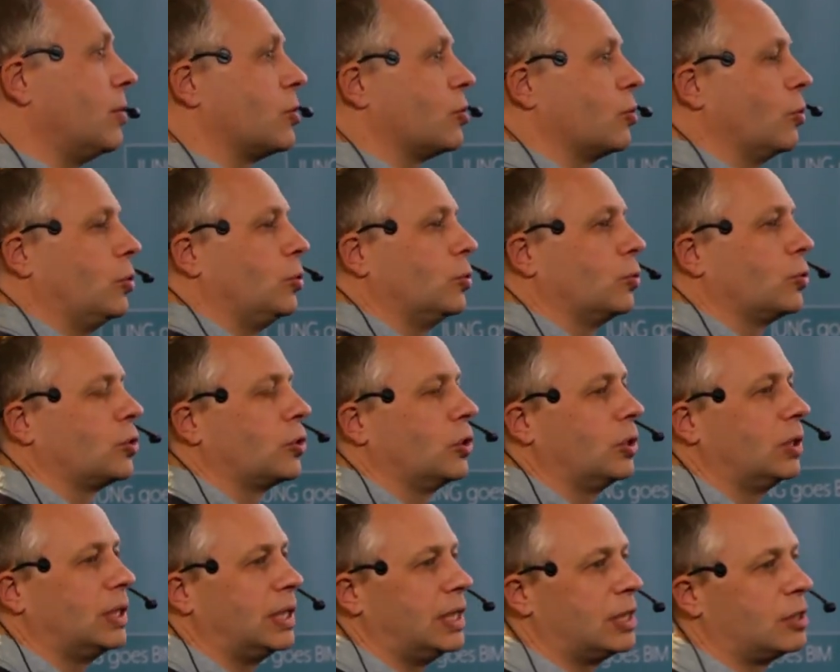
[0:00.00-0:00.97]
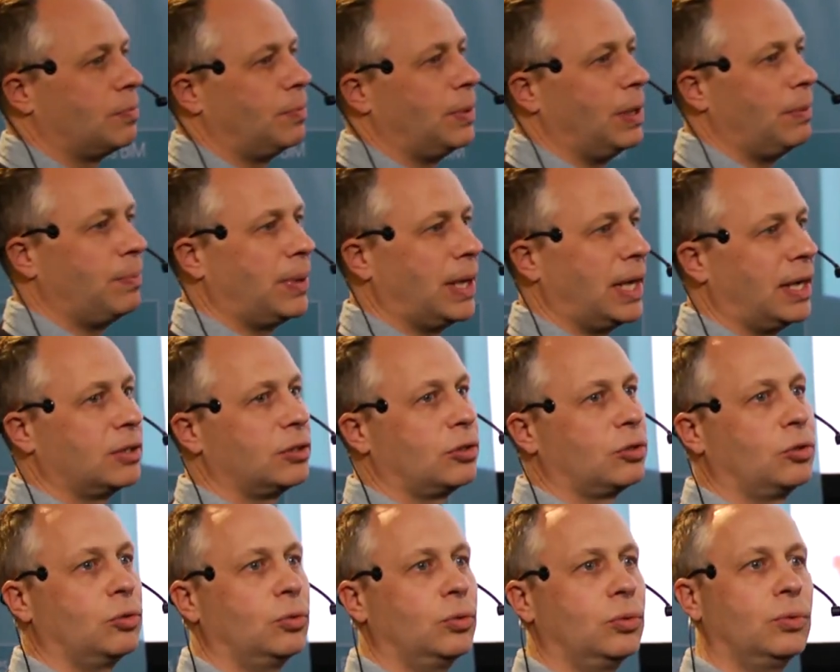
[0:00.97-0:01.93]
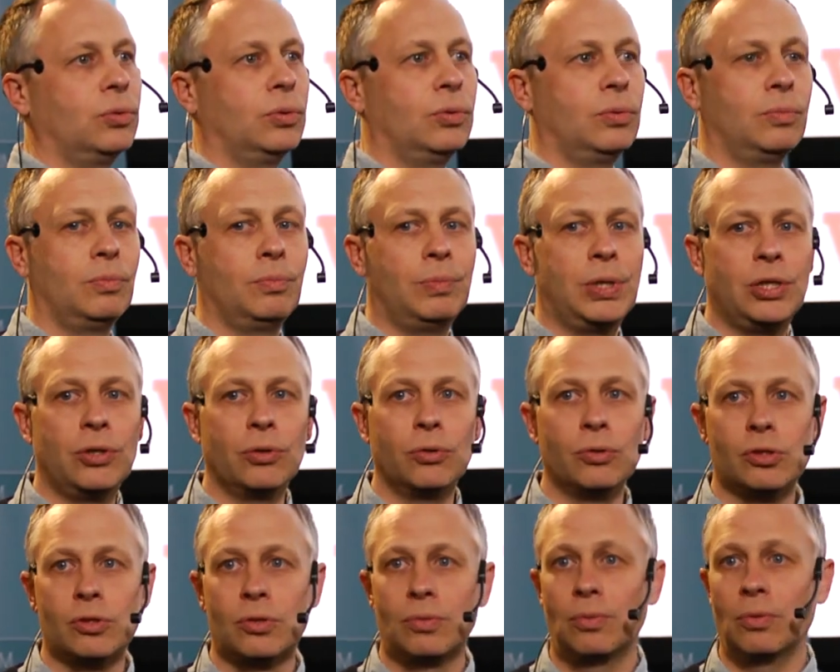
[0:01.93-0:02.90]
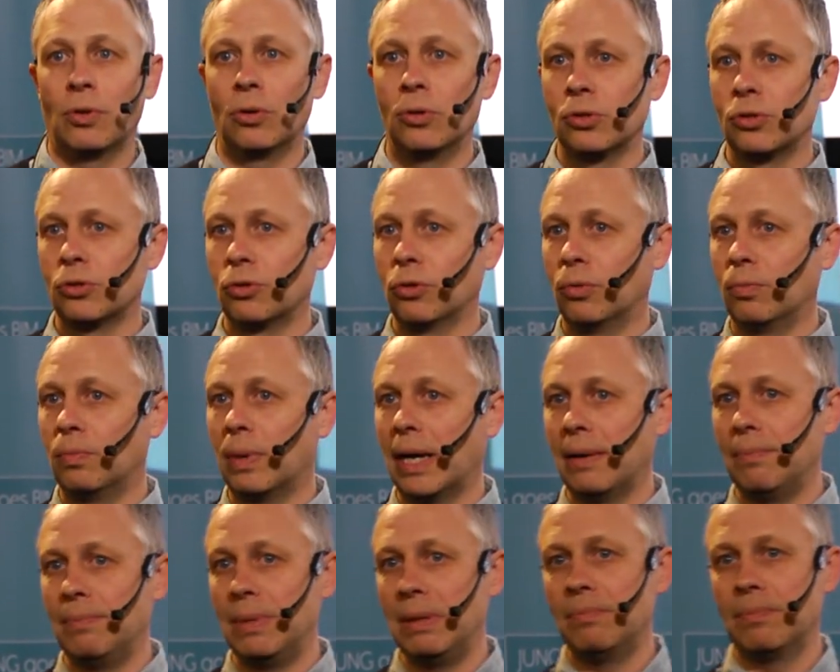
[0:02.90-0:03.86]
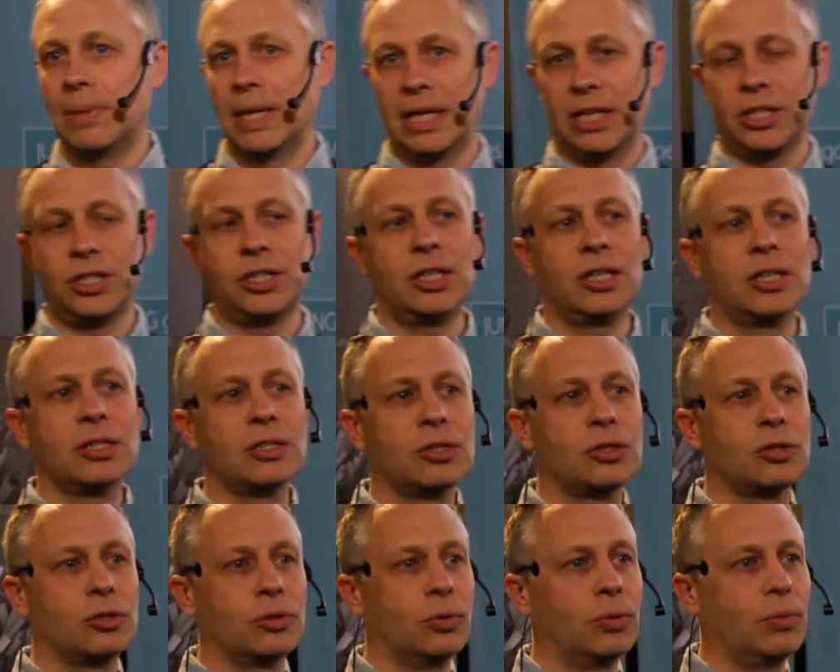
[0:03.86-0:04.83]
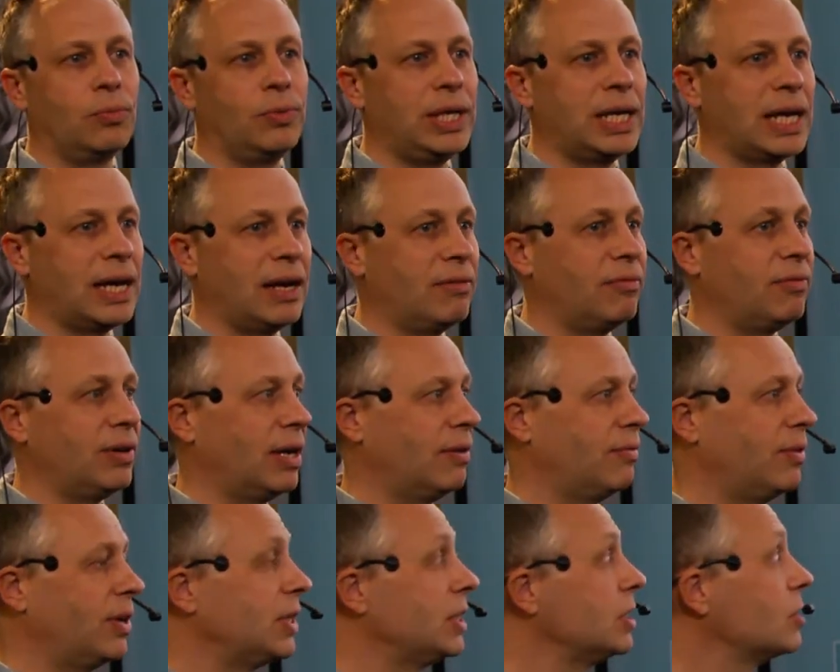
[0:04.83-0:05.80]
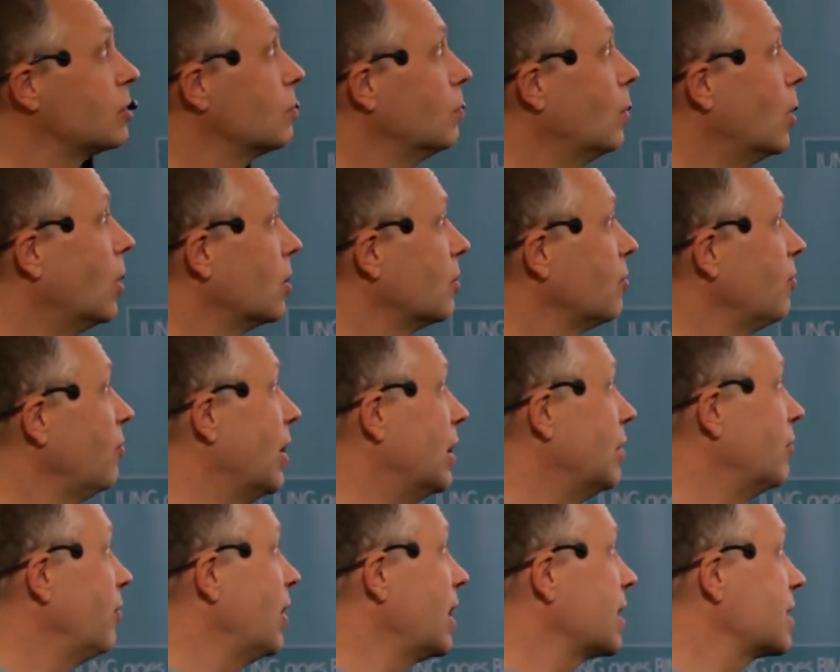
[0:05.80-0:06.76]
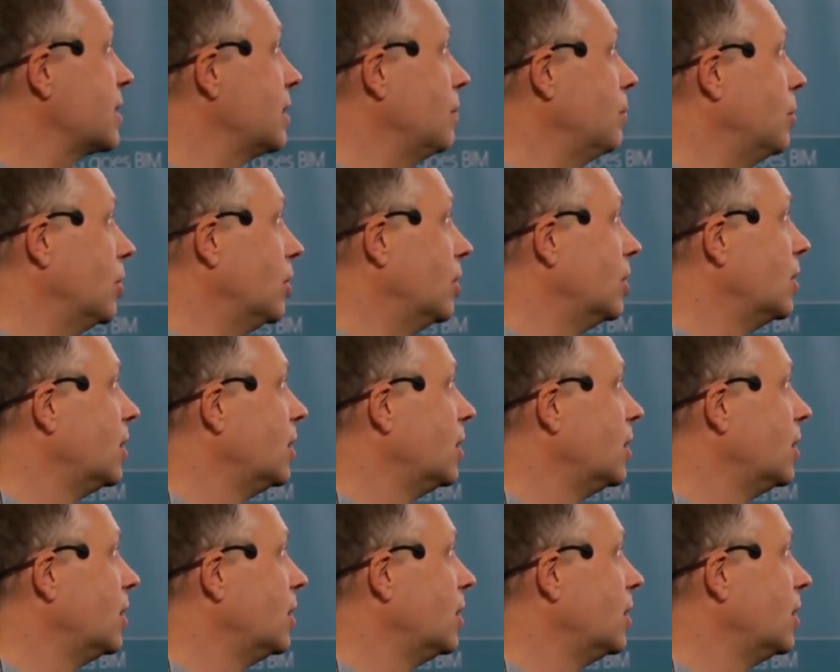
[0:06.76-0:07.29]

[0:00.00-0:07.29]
solution is prepared to be used also by BIM managers, so we have a very smart and flexible